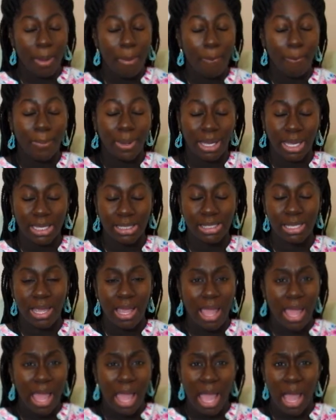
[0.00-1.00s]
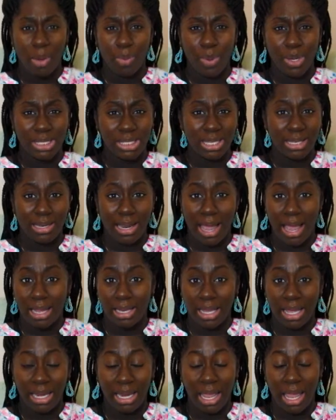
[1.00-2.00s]
but I wasn't
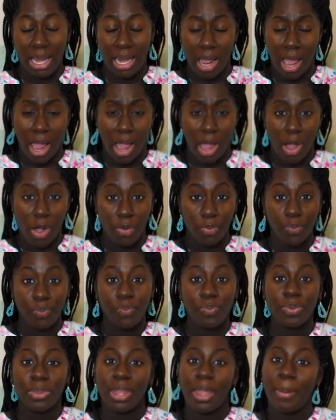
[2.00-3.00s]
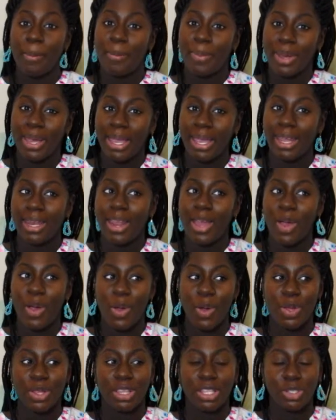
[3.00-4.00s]
dilated at all. But
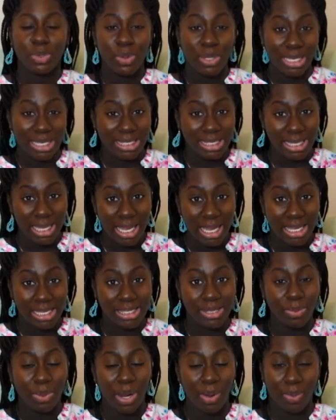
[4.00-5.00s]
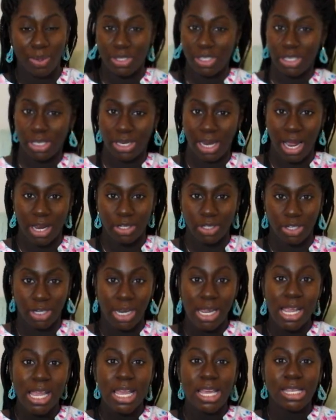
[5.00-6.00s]
on the 26th, when I went to the doctor,
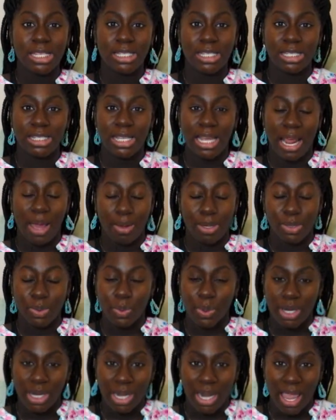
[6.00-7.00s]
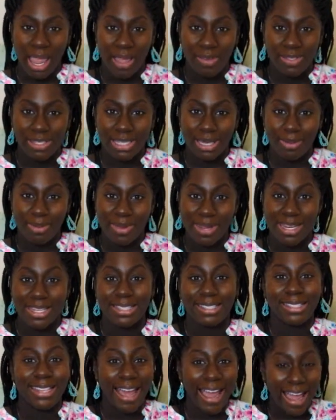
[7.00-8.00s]
she said I was 1.5
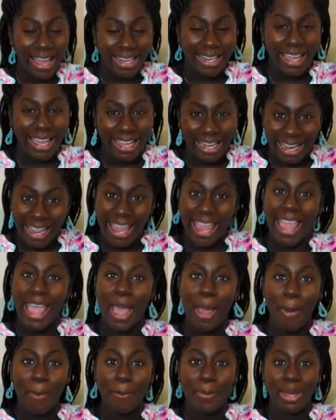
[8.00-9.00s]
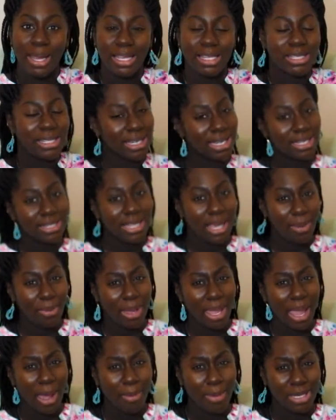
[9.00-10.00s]
centimeters dilated, but she didn't tell
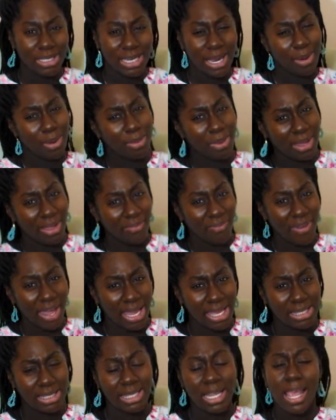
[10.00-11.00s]
me how much I would be effaced.